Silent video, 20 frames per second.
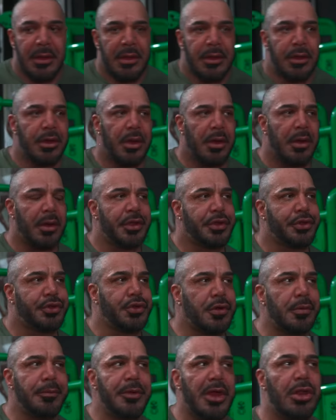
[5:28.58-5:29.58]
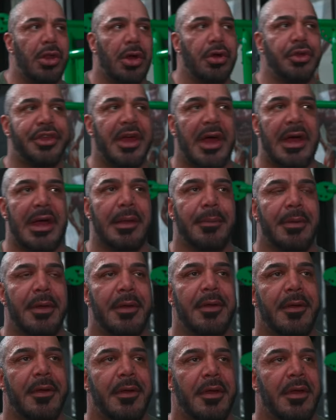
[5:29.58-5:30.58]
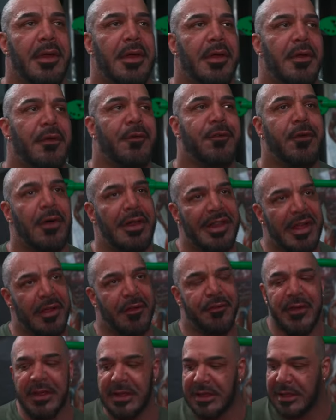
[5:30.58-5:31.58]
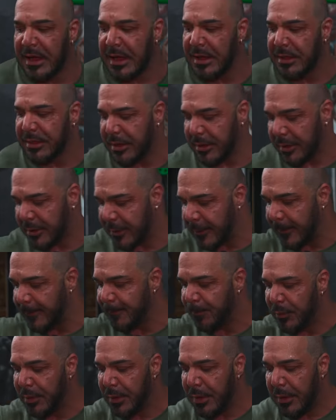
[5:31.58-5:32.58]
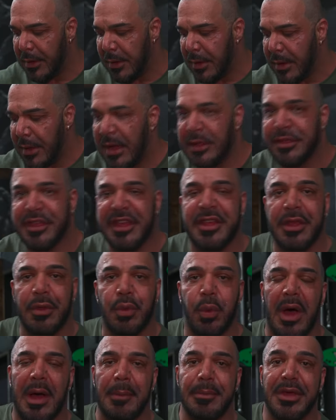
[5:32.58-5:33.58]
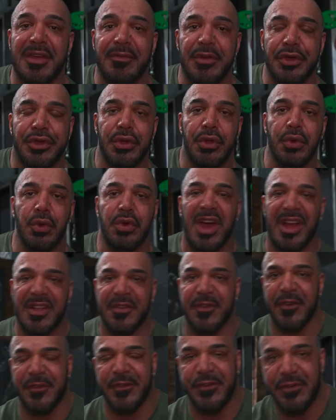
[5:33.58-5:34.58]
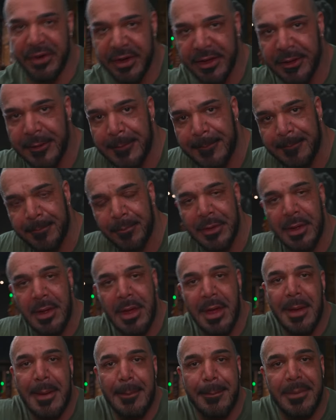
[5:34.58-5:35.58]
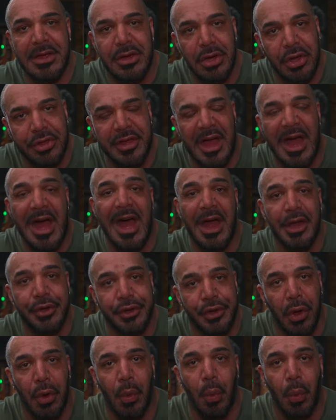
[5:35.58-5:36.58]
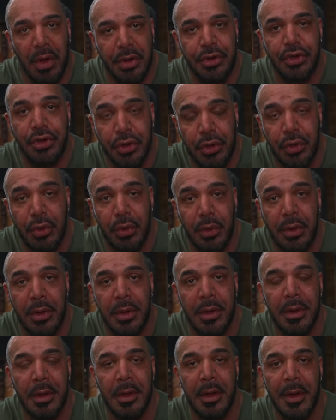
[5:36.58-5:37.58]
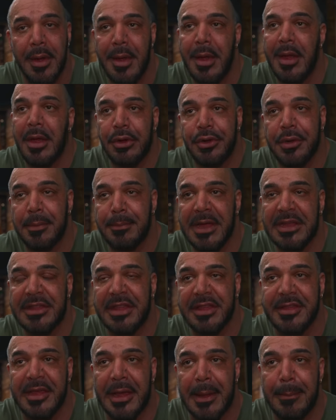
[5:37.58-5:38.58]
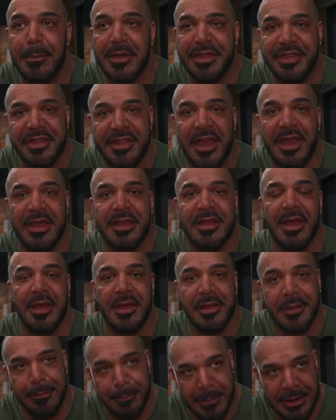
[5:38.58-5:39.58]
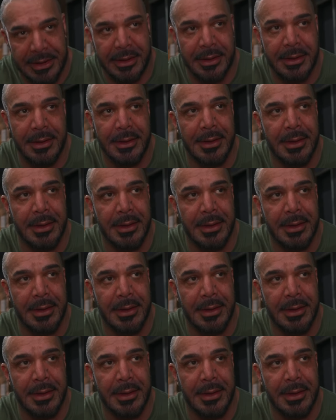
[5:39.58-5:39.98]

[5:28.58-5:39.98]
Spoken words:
you know, it's took me a long time for little things like this. And this is what I'm giving to you guys for free. Because I don't want you to make the same mistakes as me.